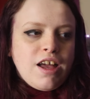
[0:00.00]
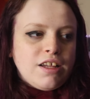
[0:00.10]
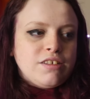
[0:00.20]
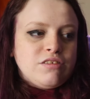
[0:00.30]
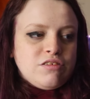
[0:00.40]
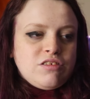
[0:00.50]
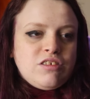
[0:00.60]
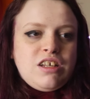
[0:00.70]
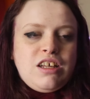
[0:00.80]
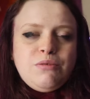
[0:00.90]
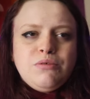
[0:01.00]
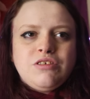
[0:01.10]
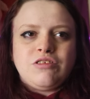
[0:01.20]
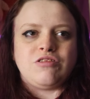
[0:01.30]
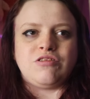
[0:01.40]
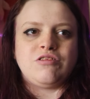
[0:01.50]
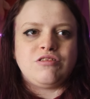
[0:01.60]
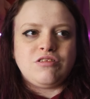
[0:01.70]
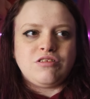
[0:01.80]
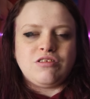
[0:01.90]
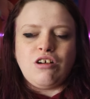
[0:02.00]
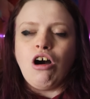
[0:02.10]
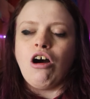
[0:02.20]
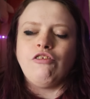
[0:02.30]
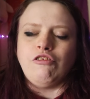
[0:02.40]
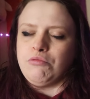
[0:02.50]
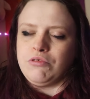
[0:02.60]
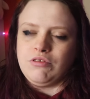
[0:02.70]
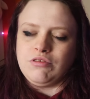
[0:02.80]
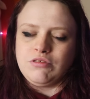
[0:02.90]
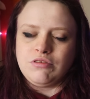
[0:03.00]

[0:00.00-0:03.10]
And it was horrible.